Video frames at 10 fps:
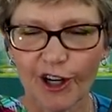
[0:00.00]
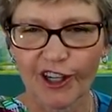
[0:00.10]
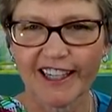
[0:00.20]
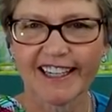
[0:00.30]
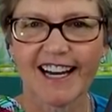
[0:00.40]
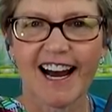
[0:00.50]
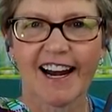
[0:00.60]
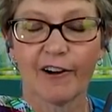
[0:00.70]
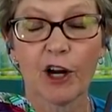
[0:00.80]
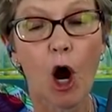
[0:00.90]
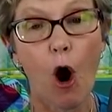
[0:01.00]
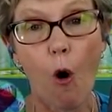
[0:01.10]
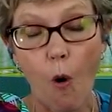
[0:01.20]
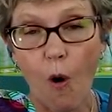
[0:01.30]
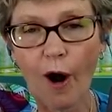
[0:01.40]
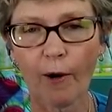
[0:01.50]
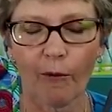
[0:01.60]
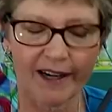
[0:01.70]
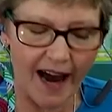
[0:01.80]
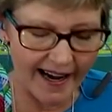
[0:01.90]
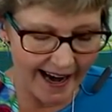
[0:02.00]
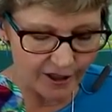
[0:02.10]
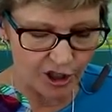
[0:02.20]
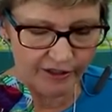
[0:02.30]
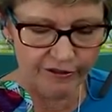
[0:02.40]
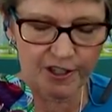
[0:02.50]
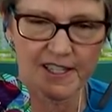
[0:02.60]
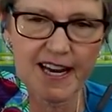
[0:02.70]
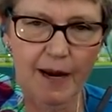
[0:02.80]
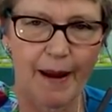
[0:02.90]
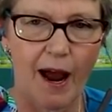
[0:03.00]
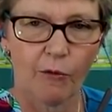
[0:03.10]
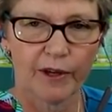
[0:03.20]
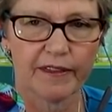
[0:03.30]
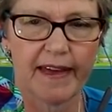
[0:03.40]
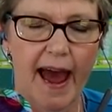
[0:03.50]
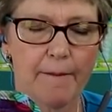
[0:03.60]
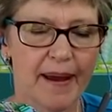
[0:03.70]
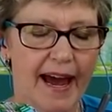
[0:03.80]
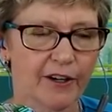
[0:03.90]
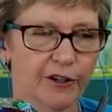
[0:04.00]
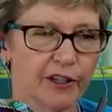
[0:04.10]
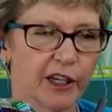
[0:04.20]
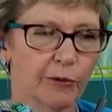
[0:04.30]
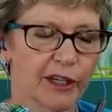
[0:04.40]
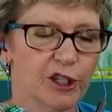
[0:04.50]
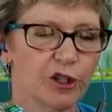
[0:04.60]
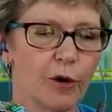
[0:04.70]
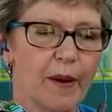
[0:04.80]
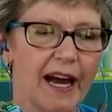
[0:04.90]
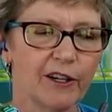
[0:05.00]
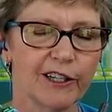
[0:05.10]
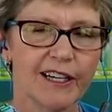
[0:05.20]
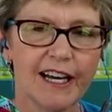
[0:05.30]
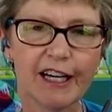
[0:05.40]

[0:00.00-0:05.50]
curling iron, or when I actually first came out with that pattern, the original pattern,